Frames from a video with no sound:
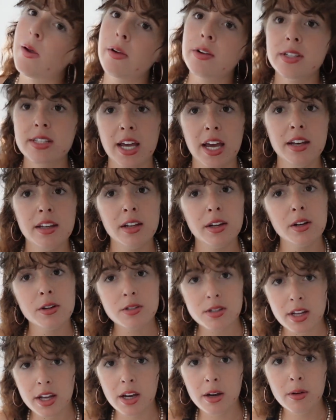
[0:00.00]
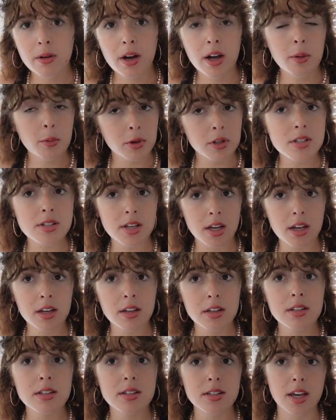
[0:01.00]
10 years now, I want to say.
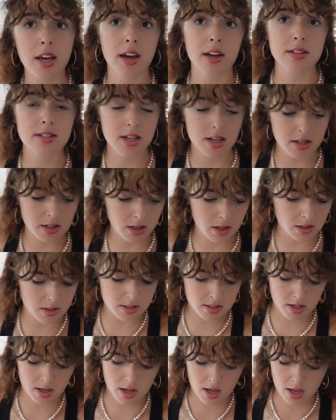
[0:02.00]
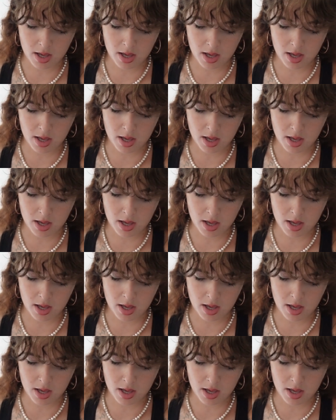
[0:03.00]
Yeah, 10 years.